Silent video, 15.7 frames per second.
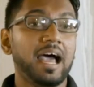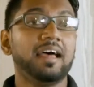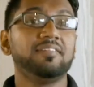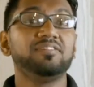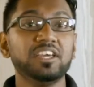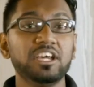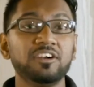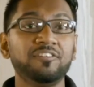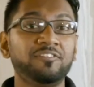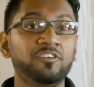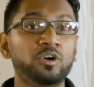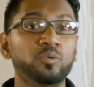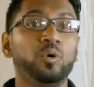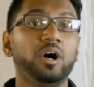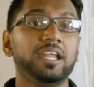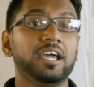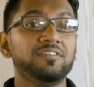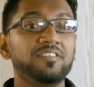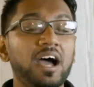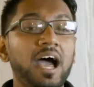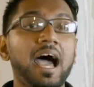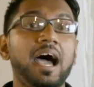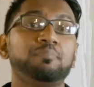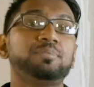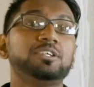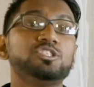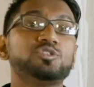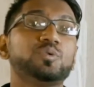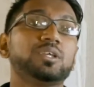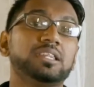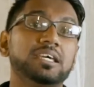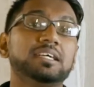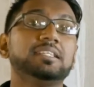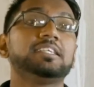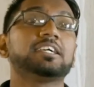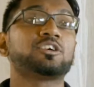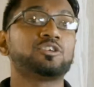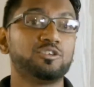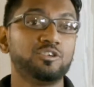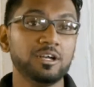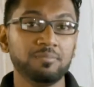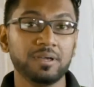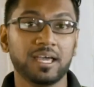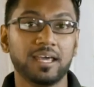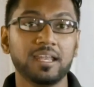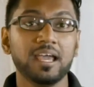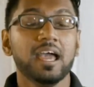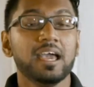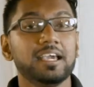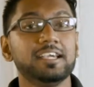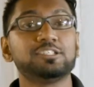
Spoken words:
And therefore, whatever happens within the Caribbean